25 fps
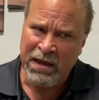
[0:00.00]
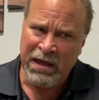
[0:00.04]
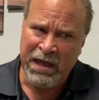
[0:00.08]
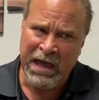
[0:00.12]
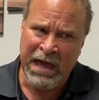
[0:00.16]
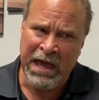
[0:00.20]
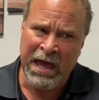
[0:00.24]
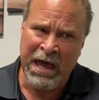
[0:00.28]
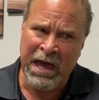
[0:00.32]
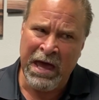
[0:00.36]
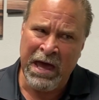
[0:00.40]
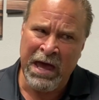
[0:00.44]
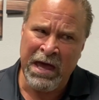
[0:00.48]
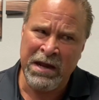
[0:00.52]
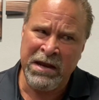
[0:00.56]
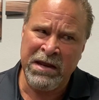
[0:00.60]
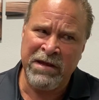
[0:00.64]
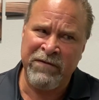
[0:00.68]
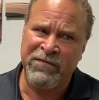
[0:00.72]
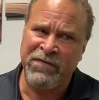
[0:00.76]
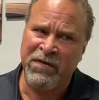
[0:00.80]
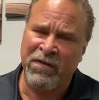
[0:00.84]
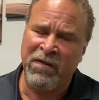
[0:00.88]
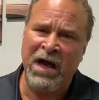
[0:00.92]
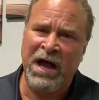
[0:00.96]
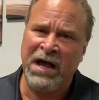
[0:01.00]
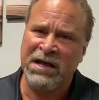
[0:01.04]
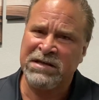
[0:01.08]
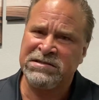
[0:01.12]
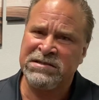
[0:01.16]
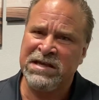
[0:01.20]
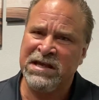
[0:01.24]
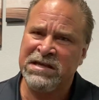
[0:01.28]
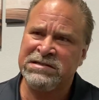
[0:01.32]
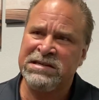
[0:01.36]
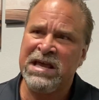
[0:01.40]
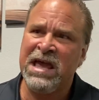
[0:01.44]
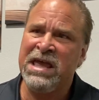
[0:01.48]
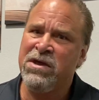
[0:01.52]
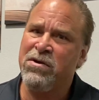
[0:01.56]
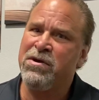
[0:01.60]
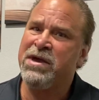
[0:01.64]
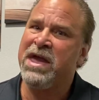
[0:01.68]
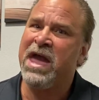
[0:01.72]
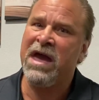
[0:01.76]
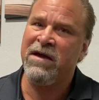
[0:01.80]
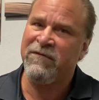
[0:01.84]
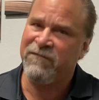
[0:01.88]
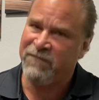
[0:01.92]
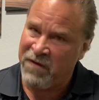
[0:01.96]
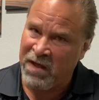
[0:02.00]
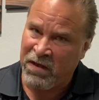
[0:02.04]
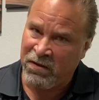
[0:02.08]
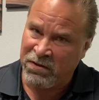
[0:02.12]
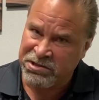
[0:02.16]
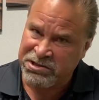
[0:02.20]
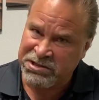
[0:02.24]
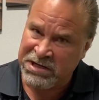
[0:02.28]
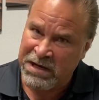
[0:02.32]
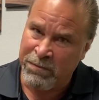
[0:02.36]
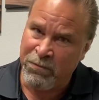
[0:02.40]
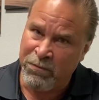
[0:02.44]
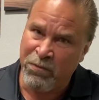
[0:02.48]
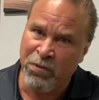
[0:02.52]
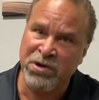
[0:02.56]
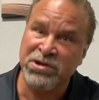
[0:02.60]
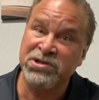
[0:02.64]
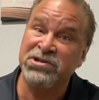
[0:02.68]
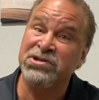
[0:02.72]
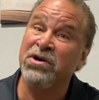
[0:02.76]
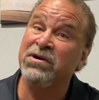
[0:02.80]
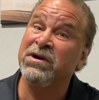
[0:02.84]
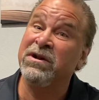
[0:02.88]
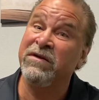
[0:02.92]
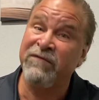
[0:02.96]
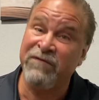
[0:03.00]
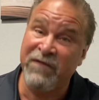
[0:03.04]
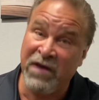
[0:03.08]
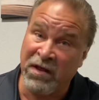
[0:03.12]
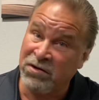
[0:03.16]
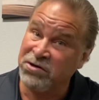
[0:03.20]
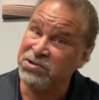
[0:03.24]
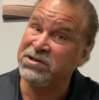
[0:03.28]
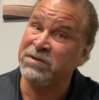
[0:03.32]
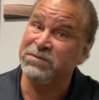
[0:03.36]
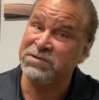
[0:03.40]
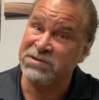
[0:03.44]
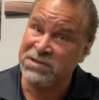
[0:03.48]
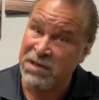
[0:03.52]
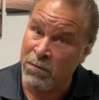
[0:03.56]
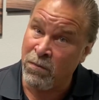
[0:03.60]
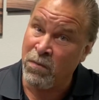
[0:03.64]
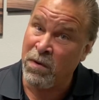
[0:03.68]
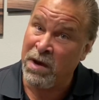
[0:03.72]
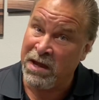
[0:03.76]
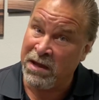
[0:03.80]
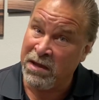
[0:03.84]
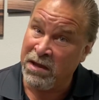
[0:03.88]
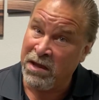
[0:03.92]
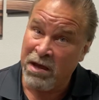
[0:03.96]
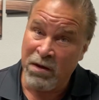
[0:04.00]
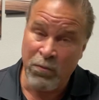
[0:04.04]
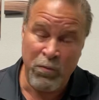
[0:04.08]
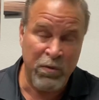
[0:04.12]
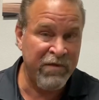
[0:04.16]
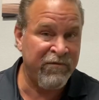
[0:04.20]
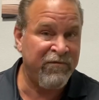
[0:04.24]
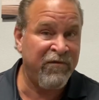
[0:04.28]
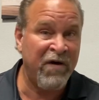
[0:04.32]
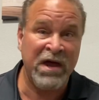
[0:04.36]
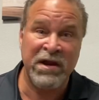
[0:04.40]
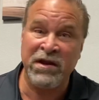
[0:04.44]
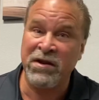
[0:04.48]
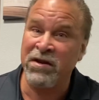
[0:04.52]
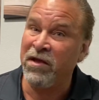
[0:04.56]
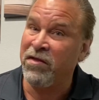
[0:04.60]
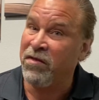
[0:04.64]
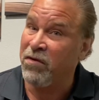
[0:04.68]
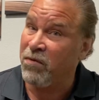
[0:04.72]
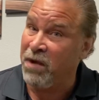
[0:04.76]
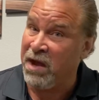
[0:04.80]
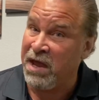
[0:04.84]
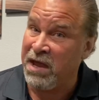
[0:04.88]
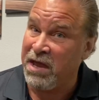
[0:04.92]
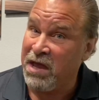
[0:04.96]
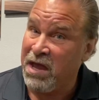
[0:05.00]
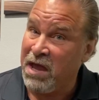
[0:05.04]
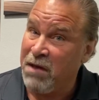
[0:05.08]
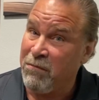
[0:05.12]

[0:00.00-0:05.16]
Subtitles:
And if the law says, hey, you can't fellowship, we're still going to fellowship some way. We'd find another way.